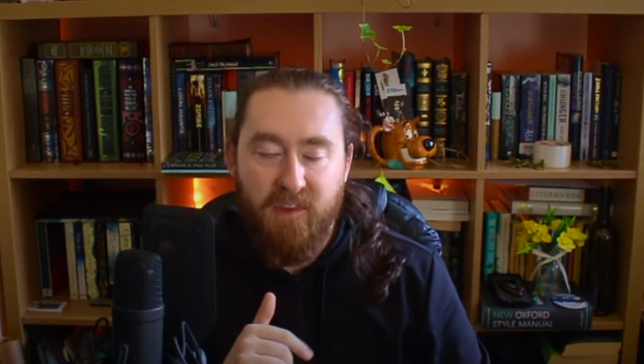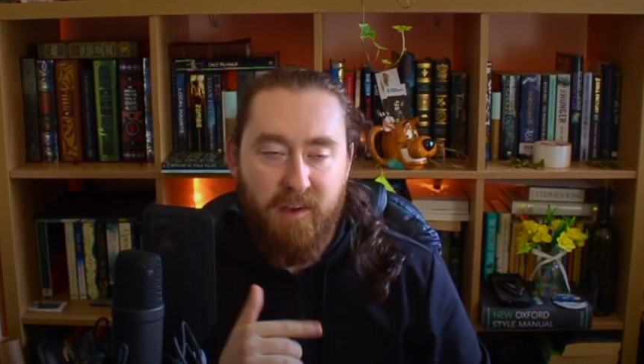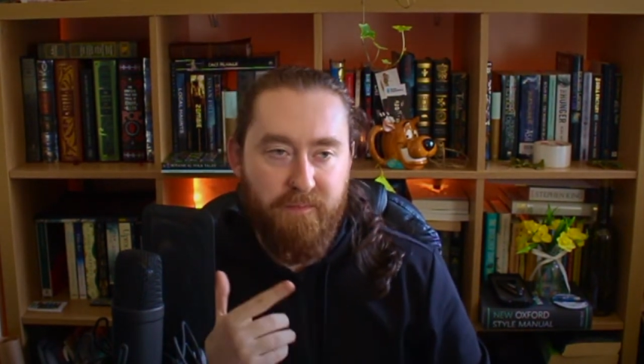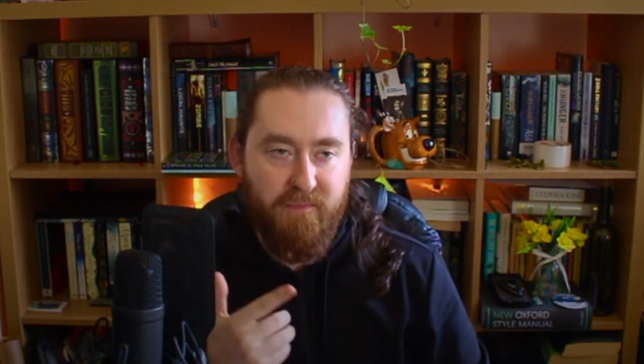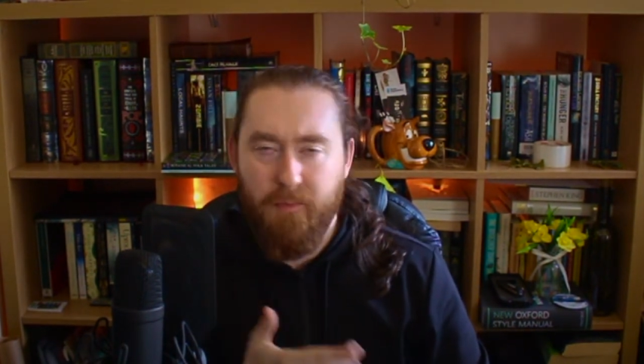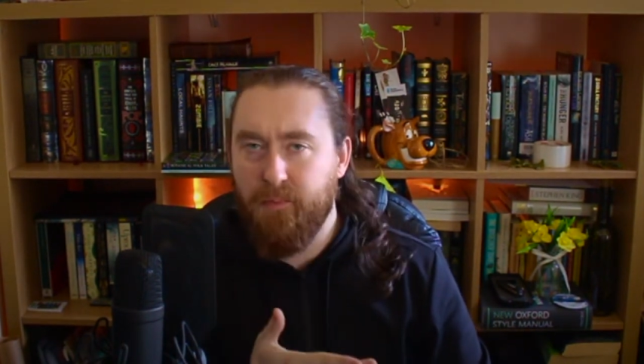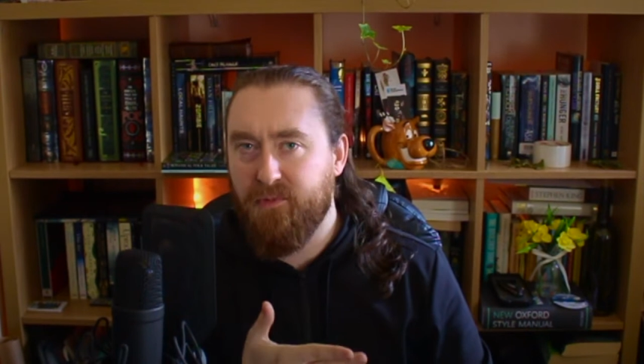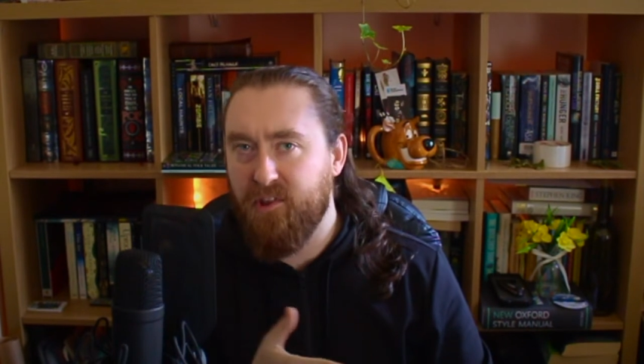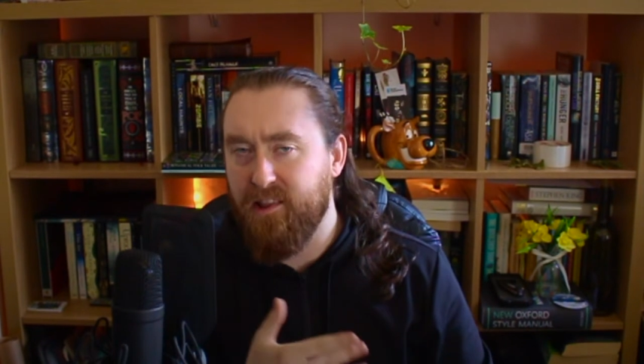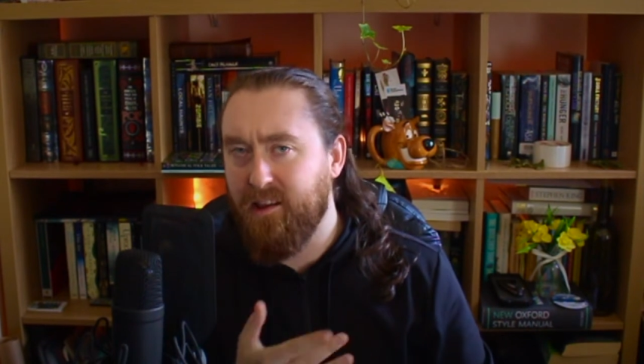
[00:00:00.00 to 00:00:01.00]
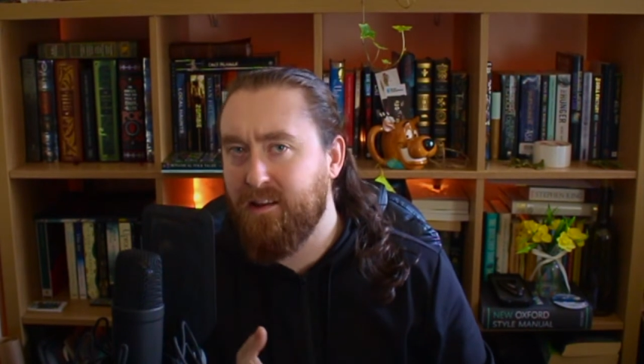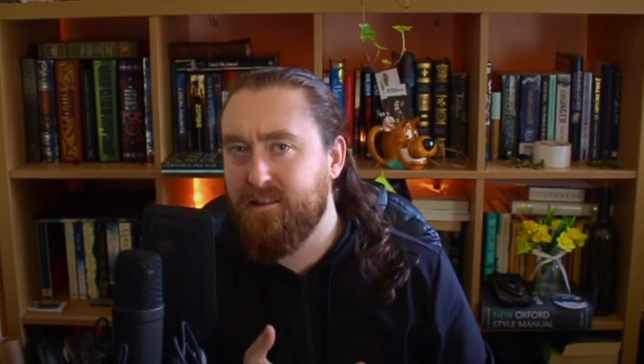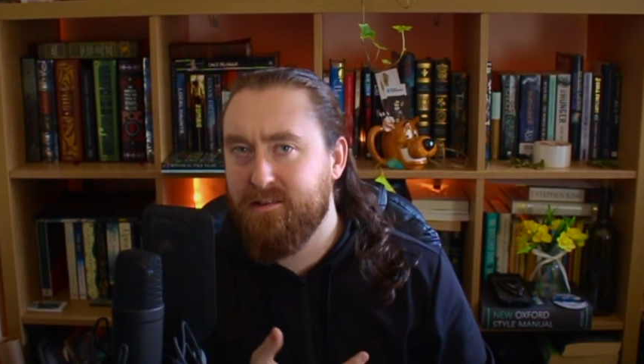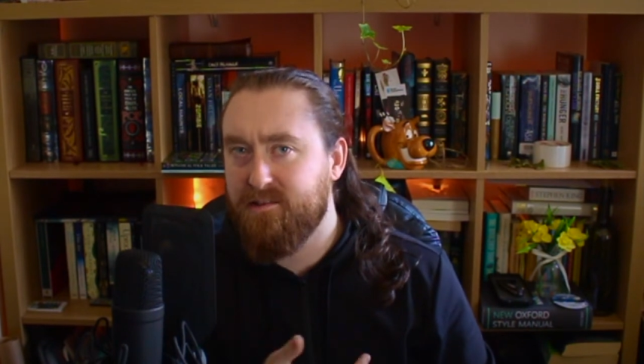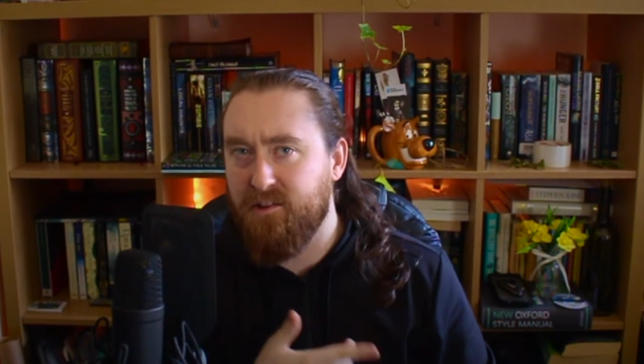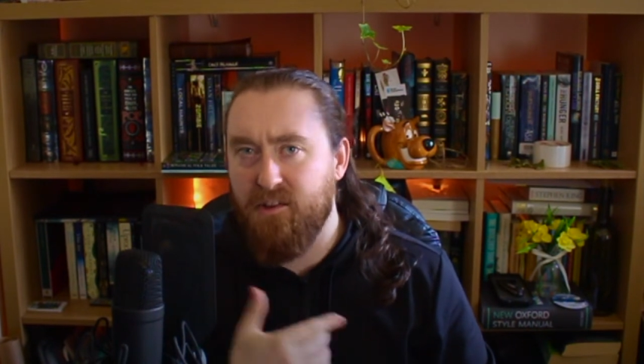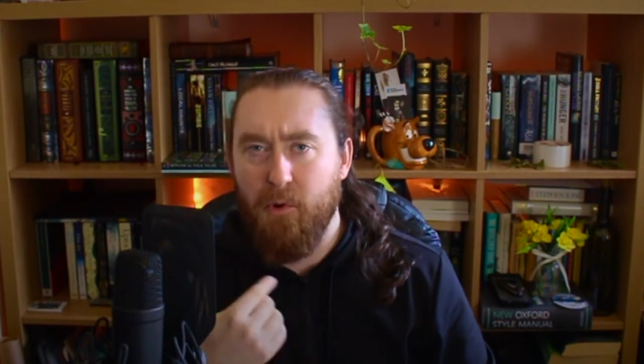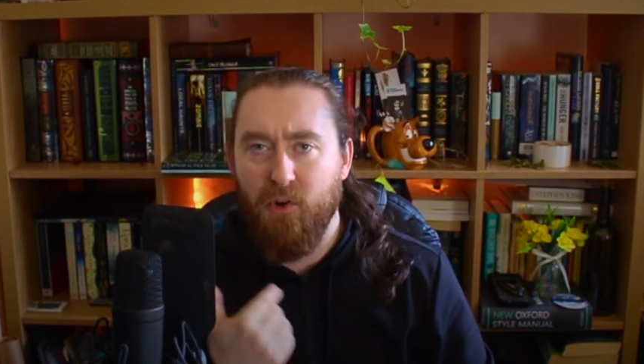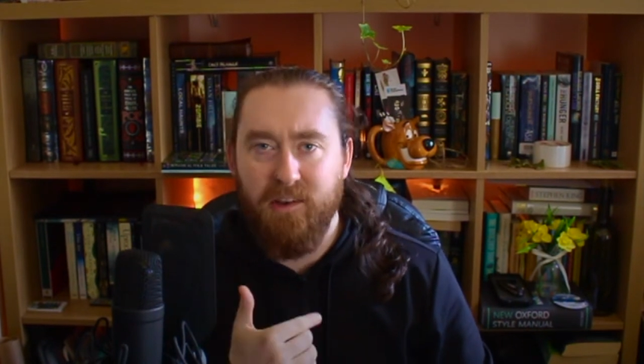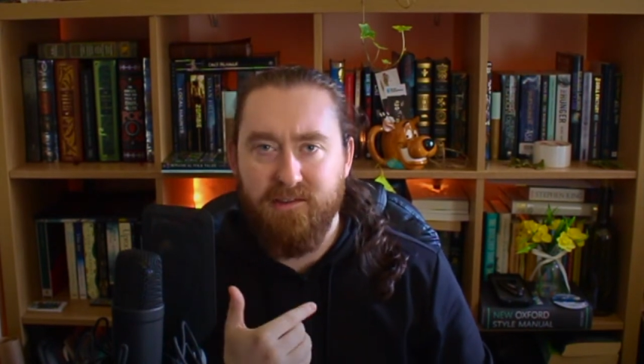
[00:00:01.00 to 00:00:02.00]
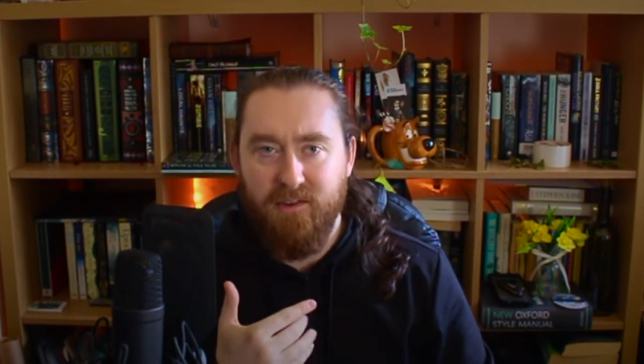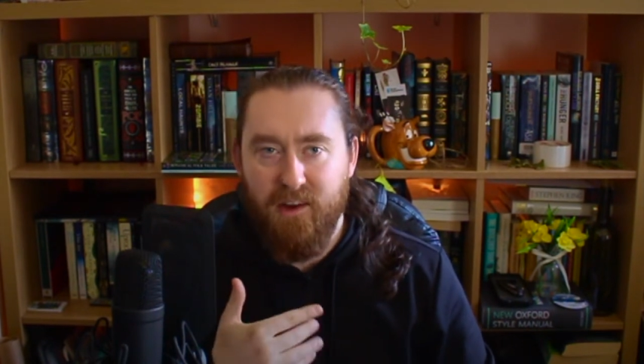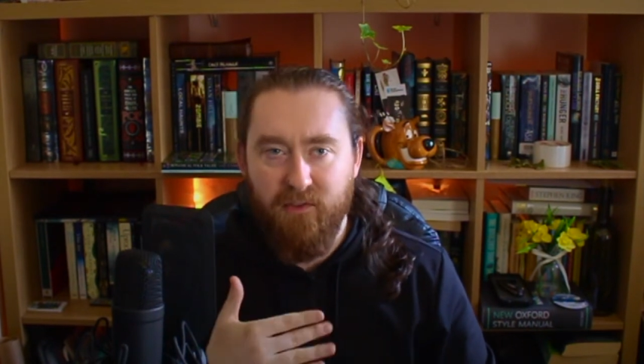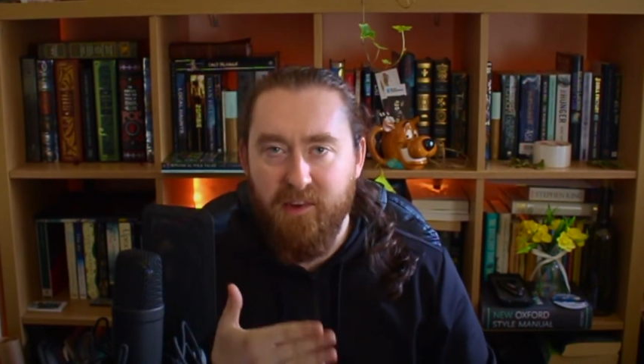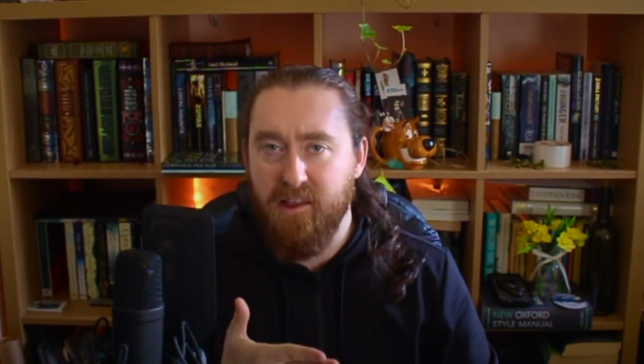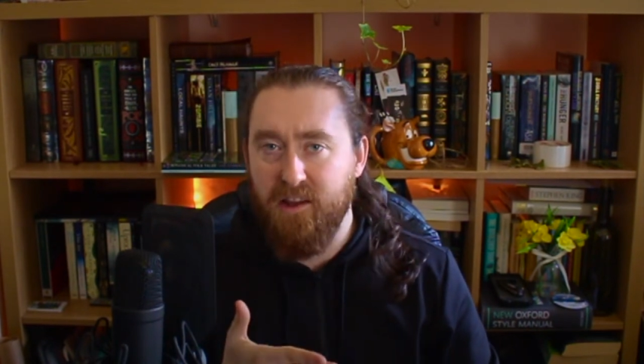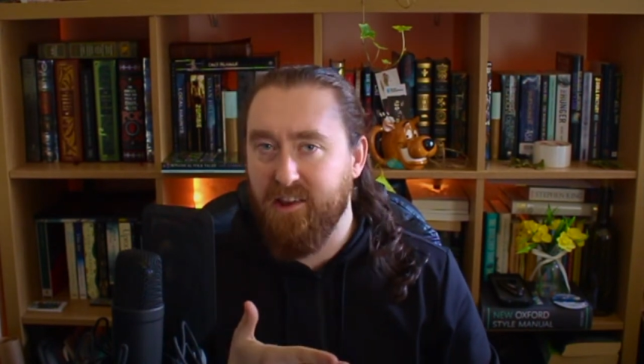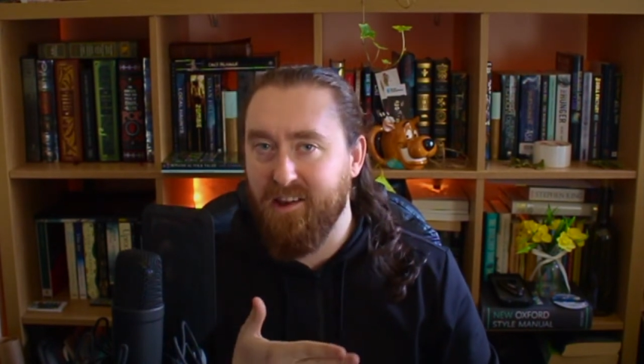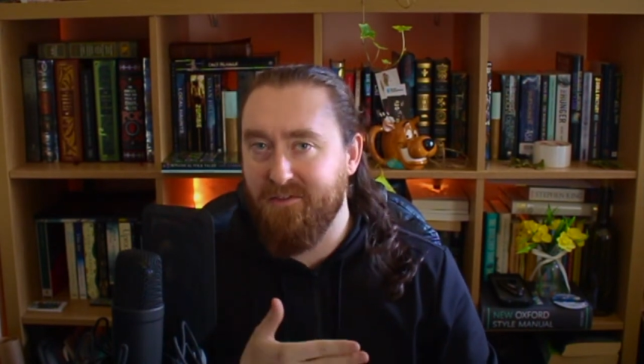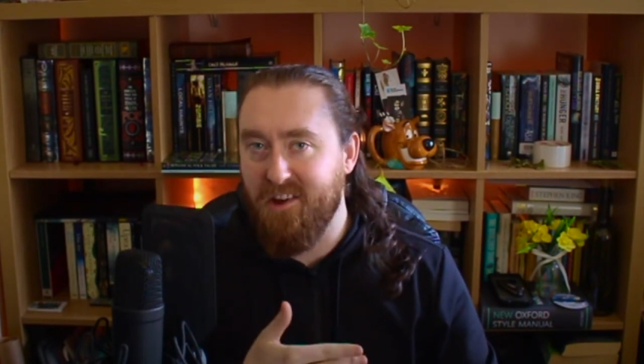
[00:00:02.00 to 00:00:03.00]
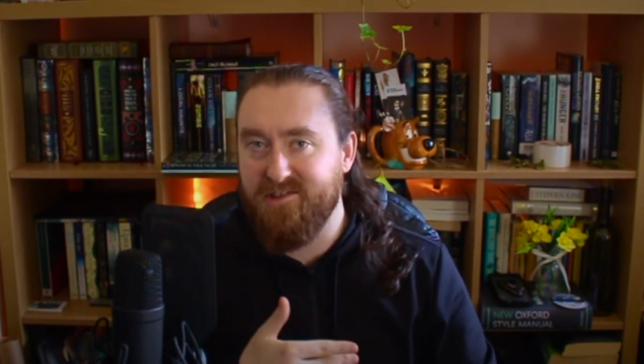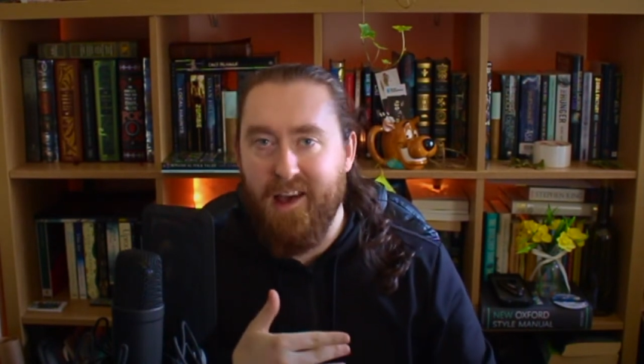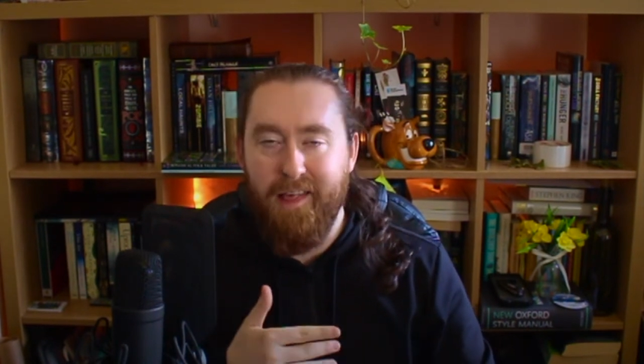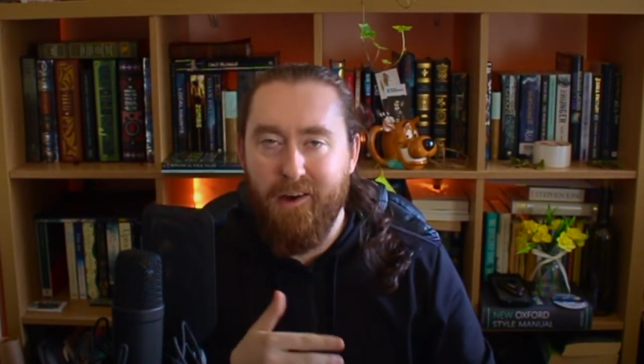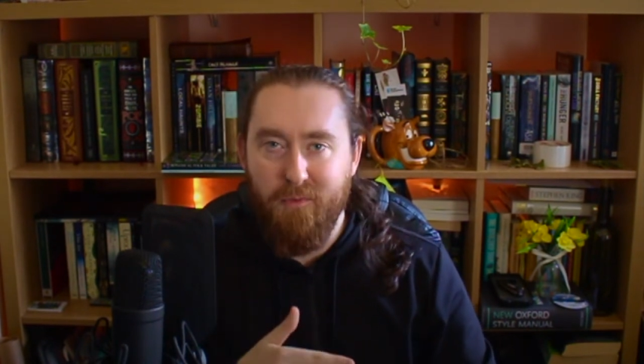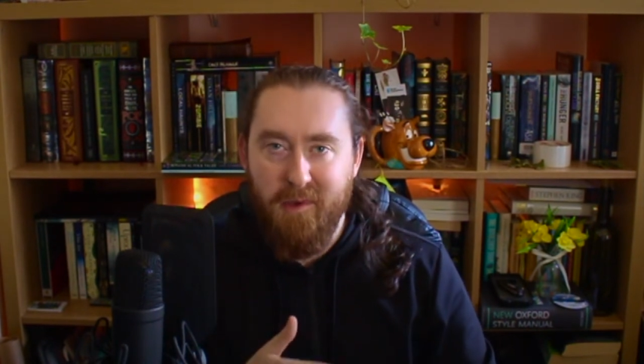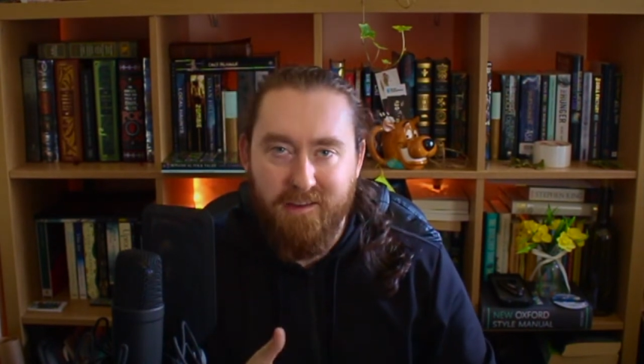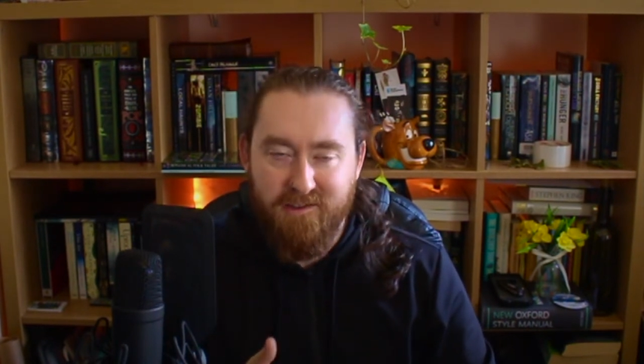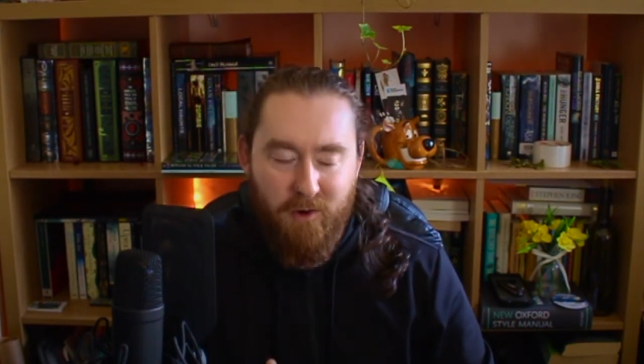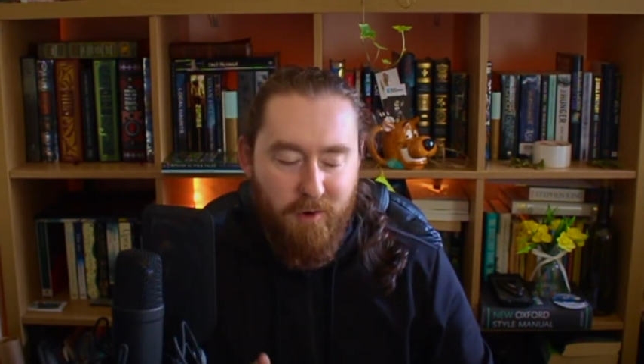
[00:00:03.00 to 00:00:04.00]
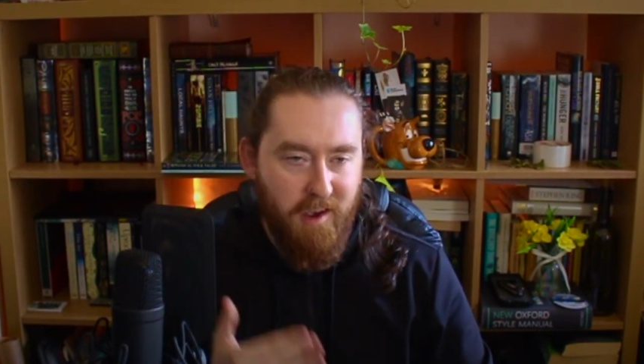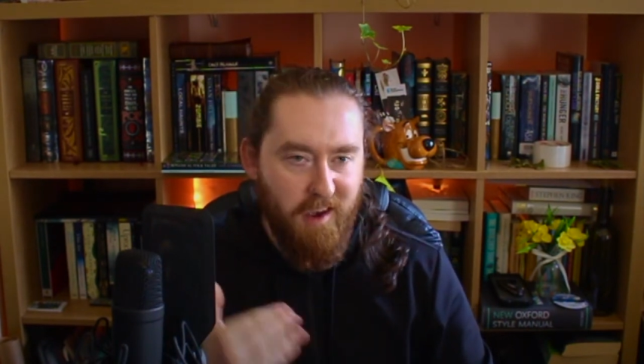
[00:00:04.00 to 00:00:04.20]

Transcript: Um, the the link to the book isn't an affiliate link. I've not set that up yet, so